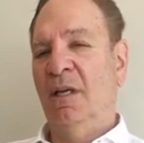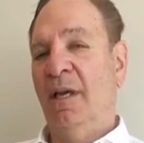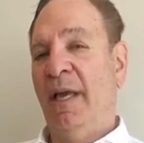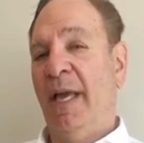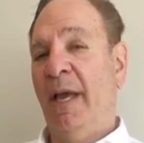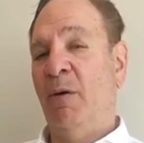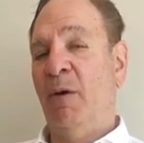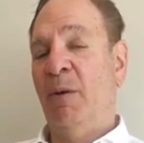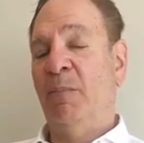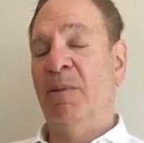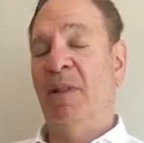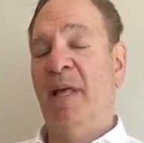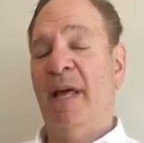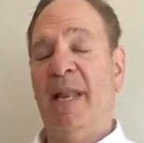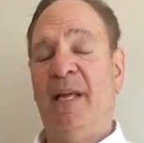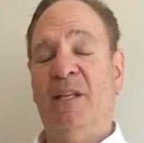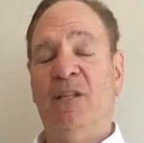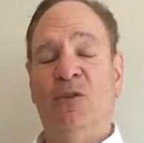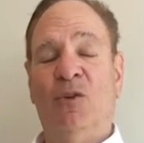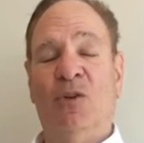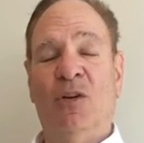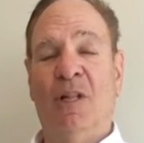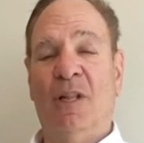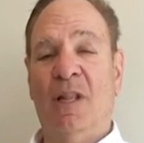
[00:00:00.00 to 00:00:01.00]
and we plan on
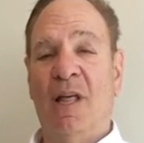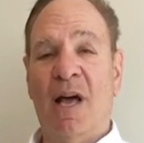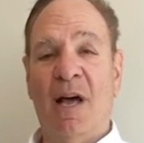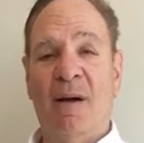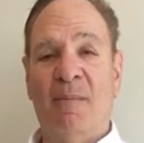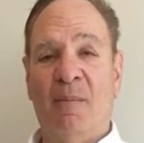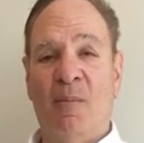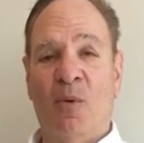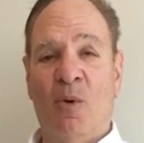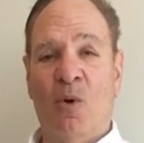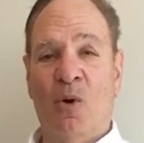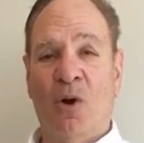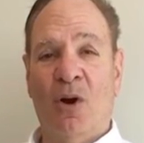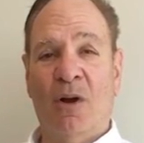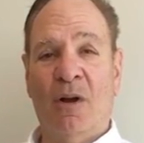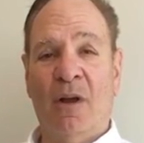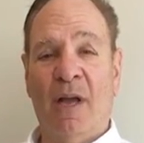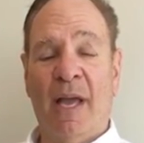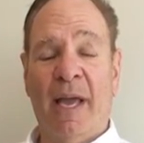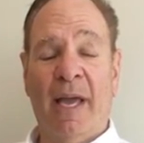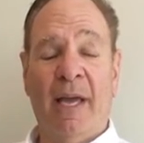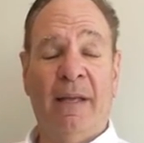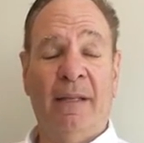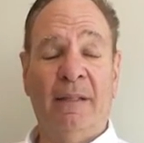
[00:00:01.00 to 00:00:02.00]
doing a lot
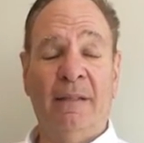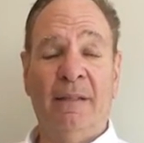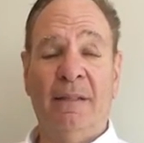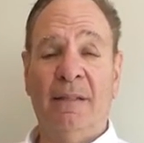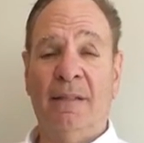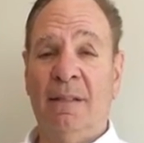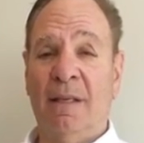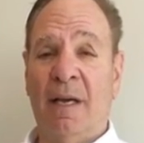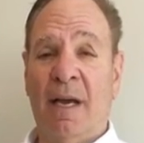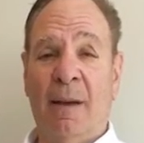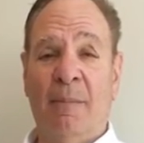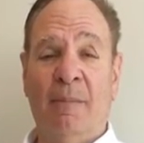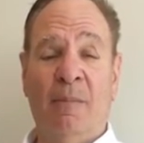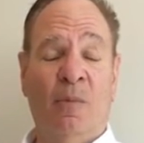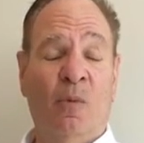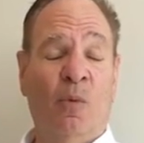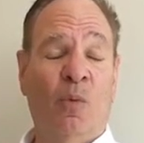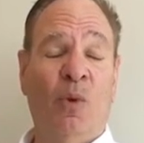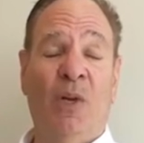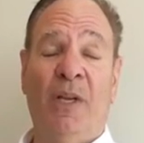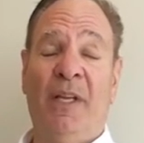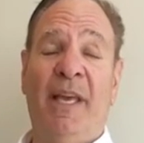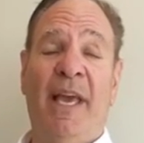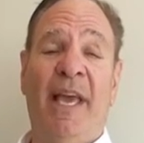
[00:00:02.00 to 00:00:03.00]
more, and I'm
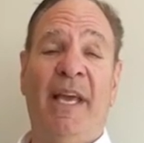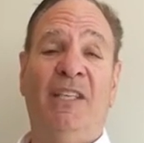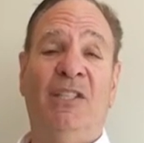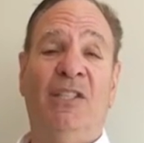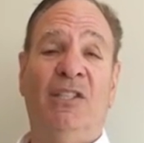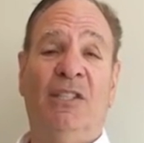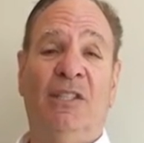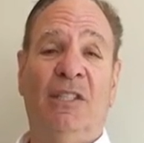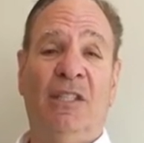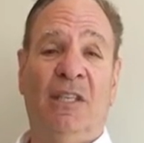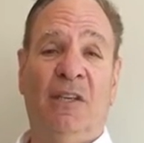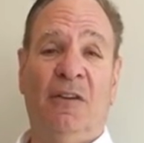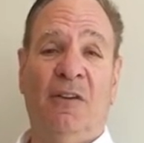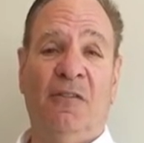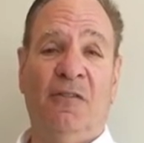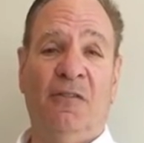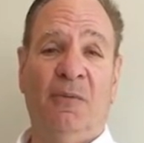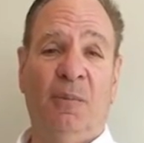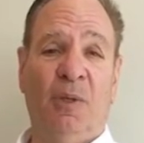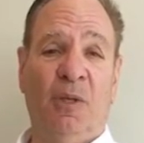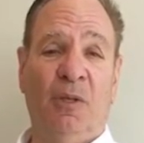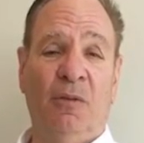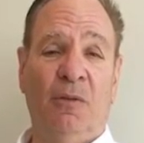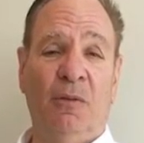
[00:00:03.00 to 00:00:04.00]
really anxious to hear
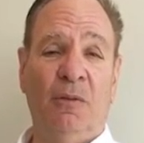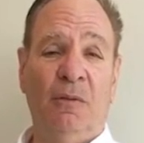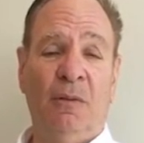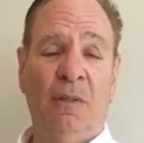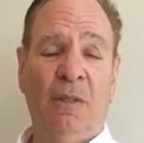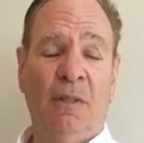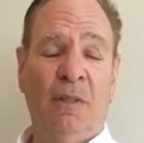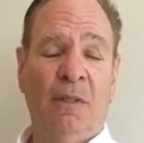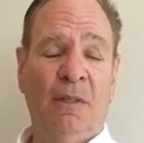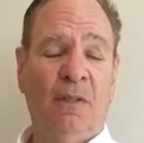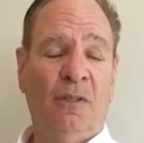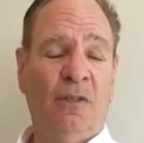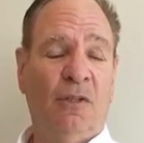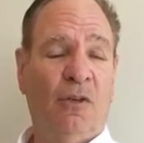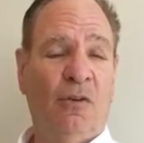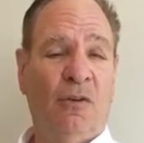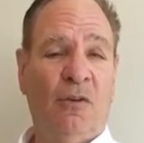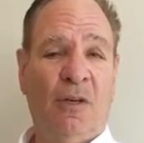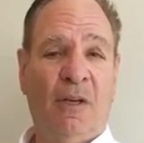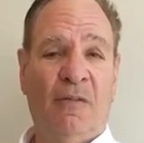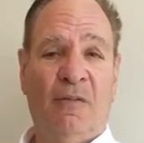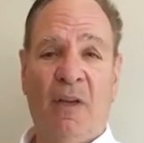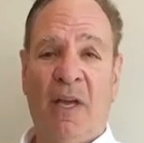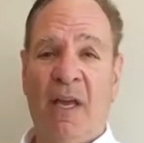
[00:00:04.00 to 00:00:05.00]
from you.
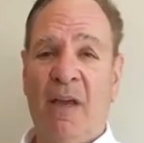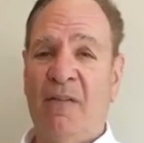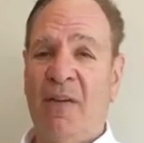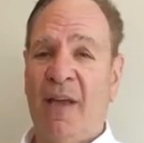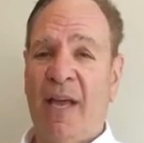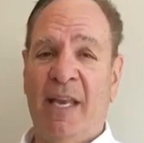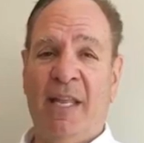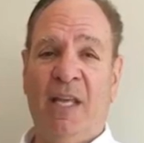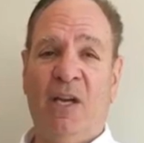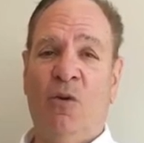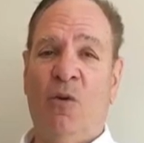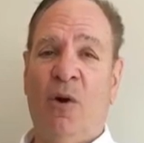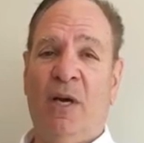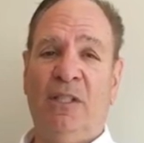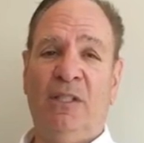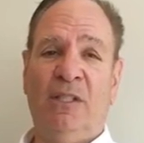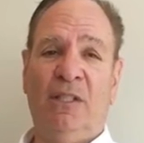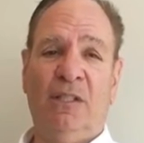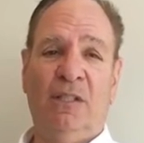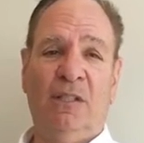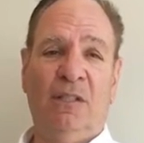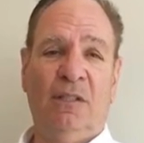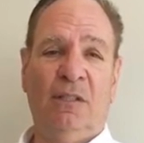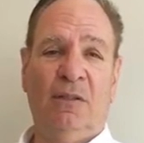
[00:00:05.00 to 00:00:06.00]
So if you have any
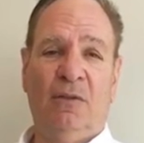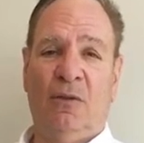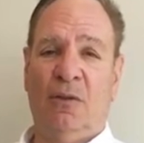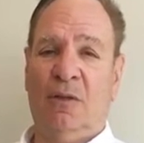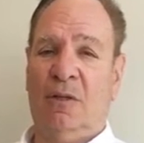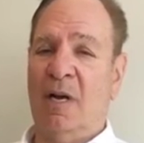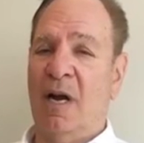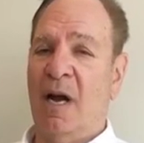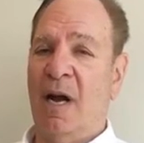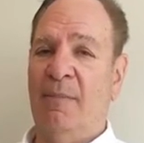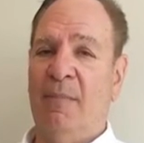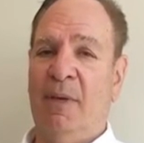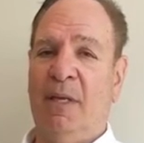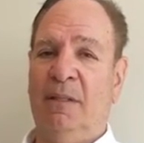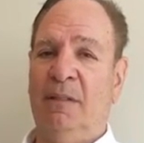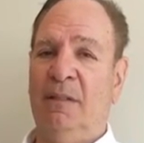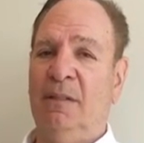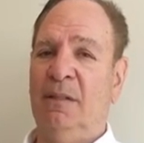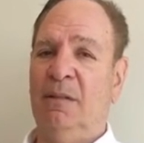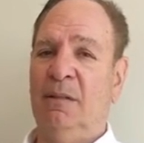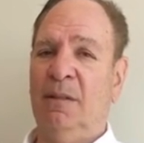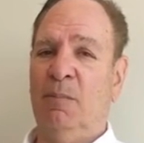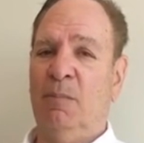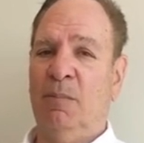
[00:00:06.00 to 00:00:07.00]
questions or
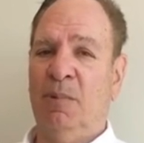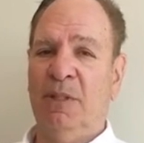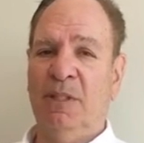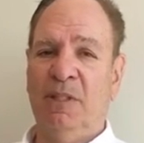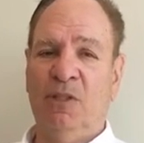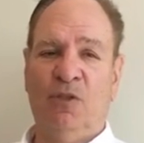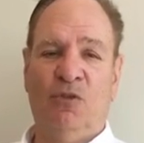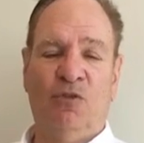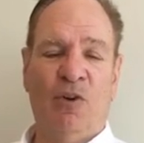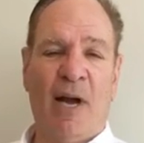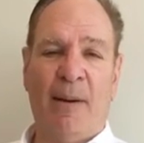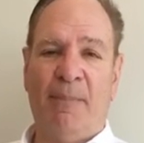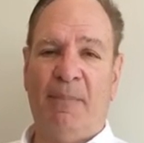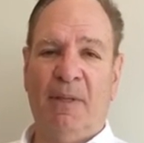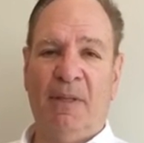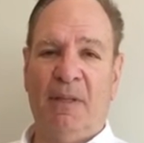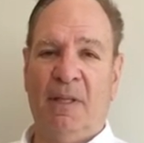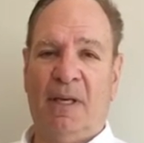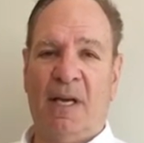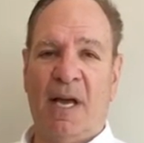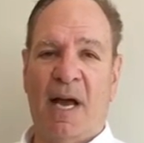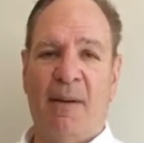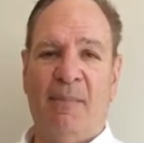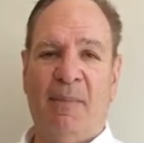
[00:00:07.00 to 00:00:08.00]
comments, please drop it in
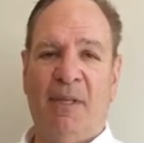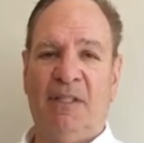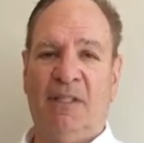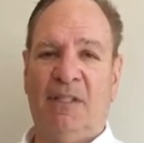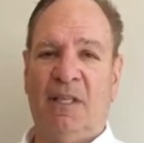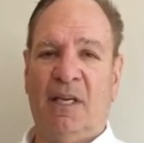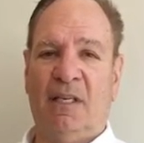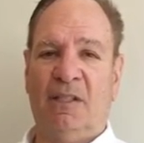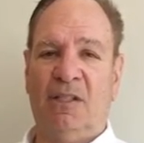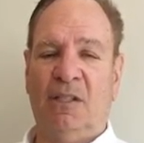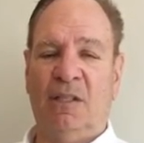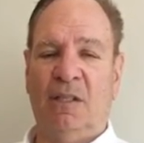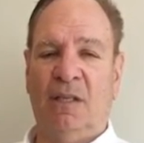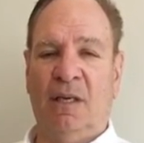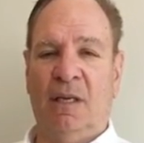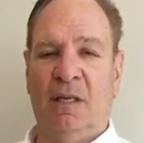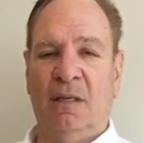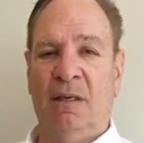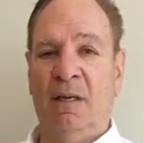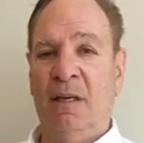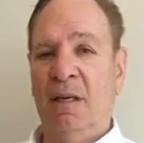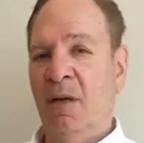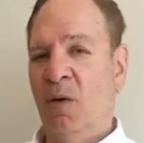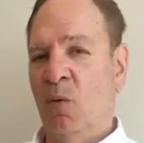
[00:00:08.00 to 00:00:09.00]
the comment section,
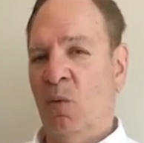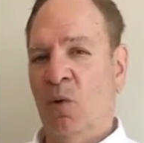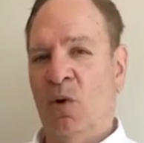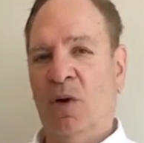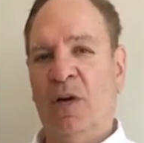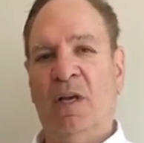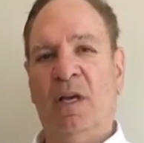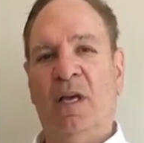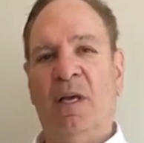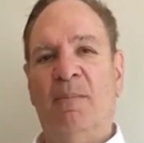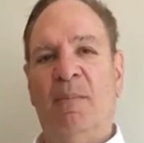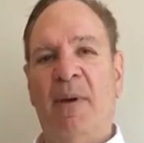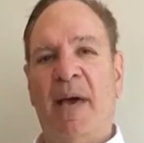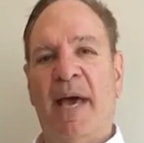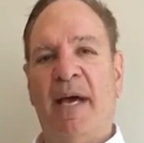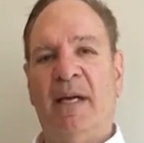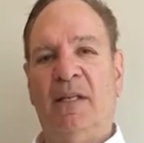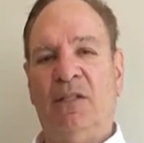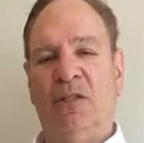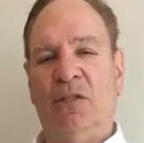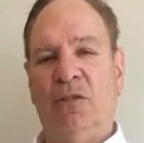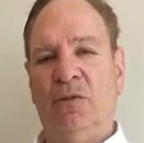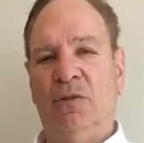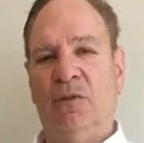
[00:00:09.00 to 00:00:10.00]
and we're going to get back
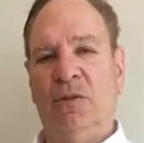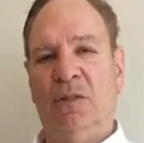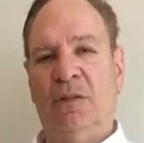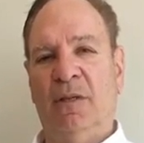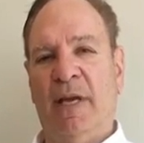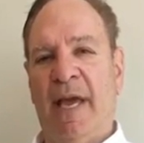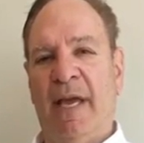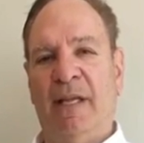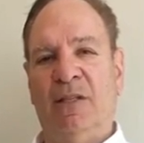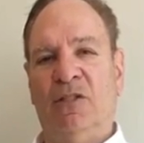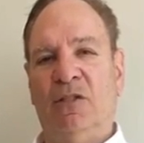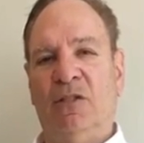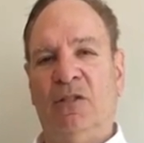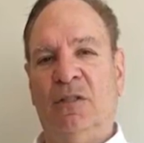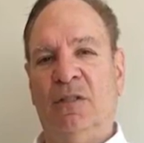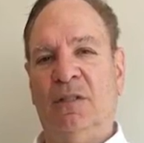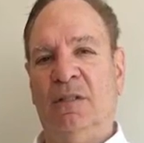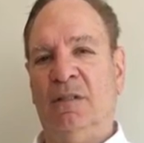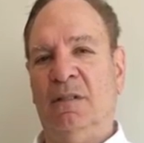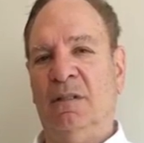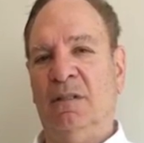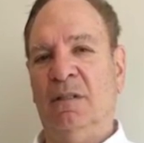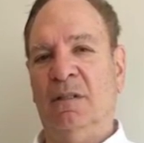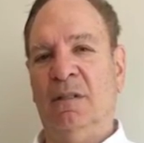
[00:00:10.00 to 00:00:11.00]
to you and answer
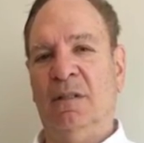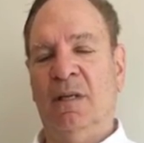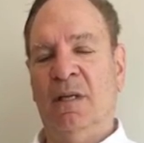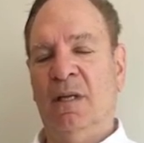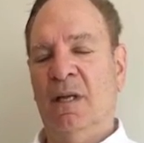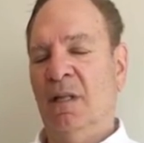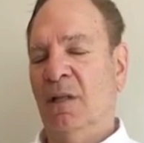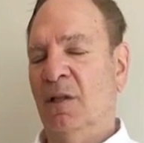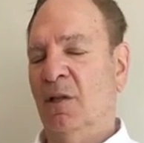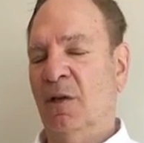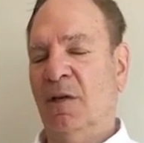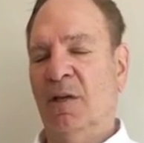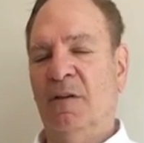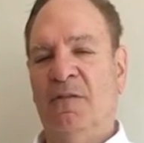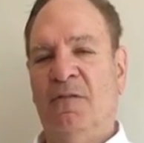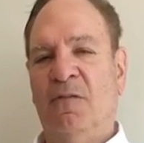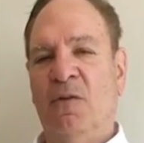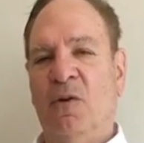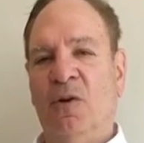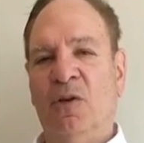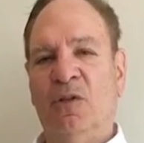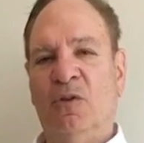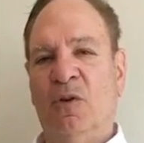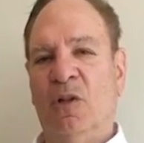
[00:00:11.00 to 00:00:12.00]
it, and looking
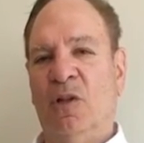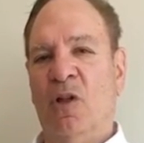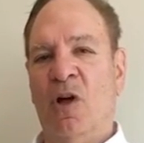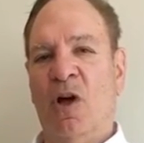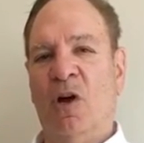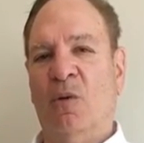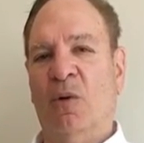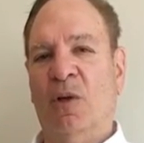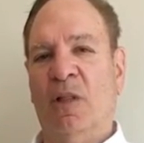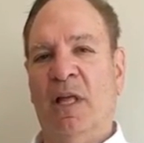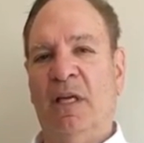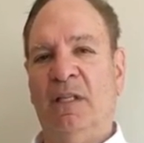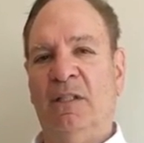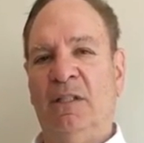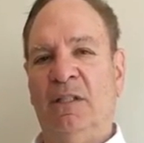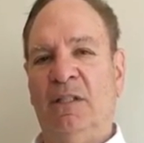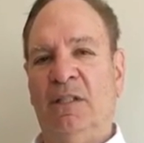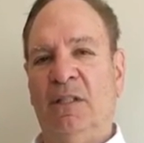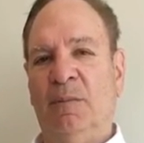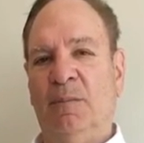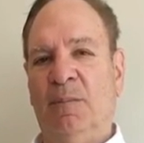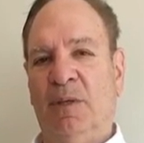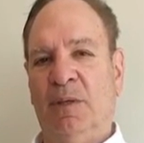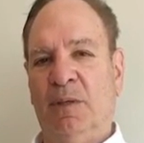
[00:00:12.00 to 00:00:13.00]
forward to a long
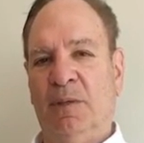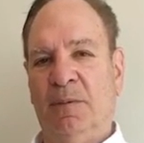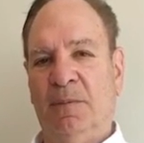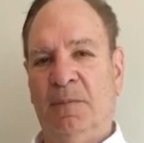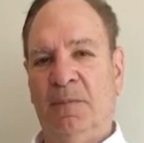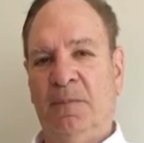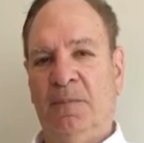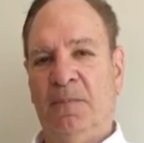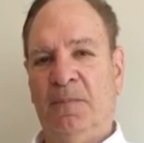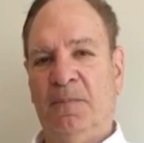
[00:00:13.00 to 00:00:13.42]
relationship here.